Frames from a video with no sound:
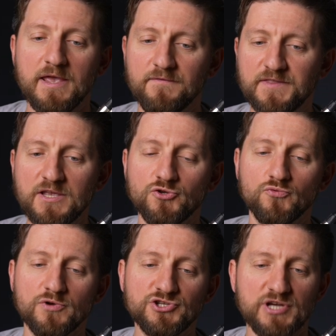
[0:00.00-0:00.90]
If they do
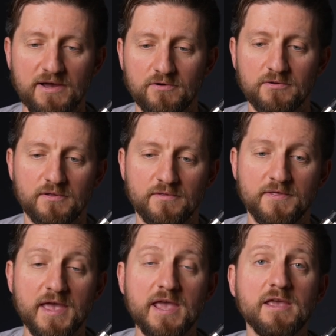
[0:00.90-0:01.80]
reach out,
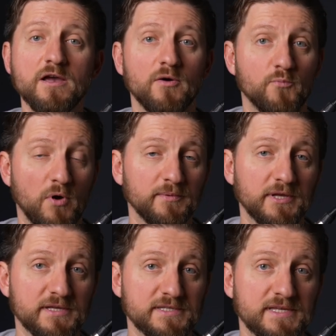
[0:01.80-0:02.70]
they are probably
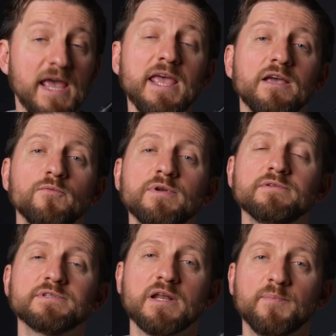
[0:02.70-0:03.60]
going to say, hey, can
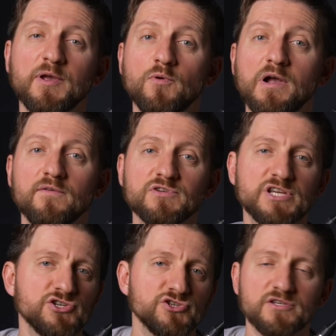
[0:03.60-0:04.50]
we set up a quick
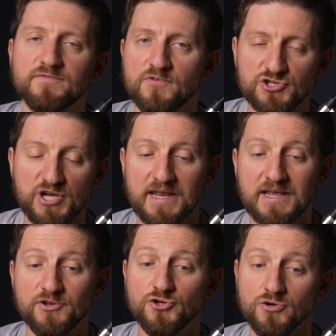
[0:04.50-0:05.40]
conversation just for a chat?
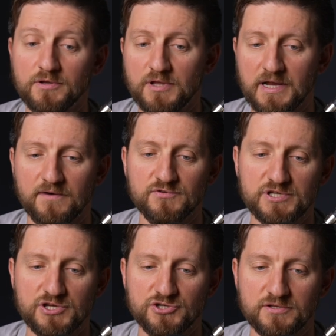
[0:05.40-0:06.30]
And during that
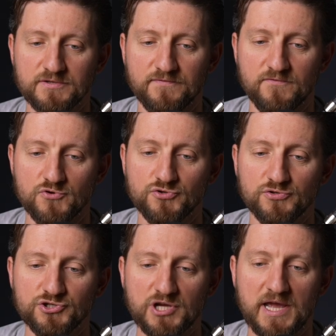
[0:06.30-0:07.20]
conversation, this
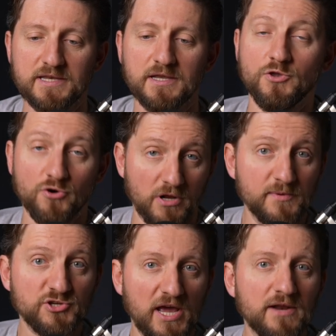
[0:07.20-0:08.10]
virtual chat, you're going to
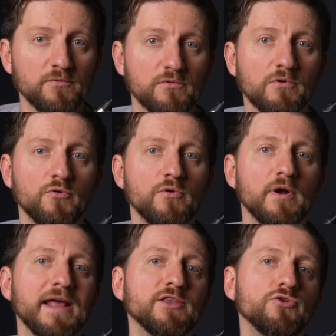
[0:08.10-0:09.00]
be chatting with a recruiter,
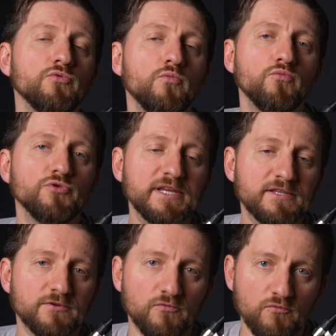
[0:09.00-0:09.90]
and you need
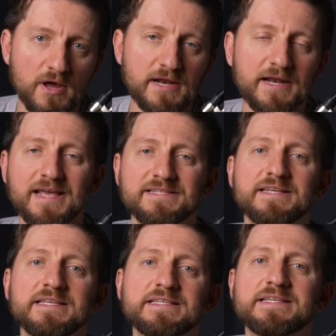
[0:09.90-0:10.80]
to run it as a
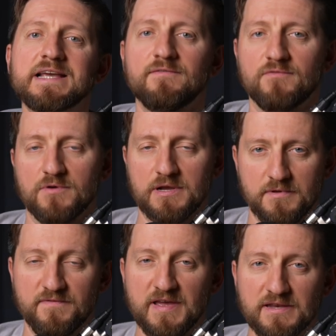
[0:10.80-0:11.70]
discovery
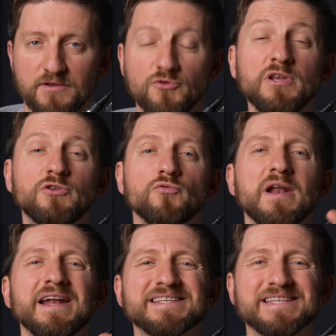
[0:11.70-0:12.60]
event. You need to run
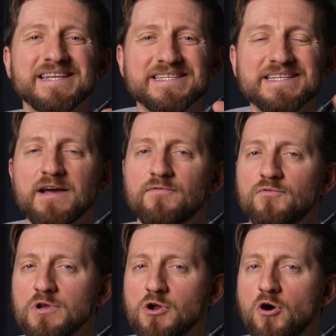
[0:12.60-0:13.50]
it as a
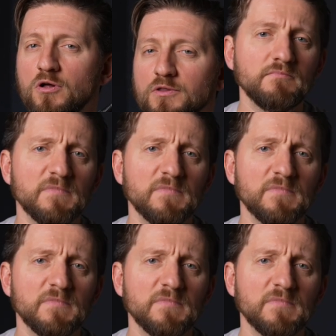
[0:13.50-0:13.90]
discovery call.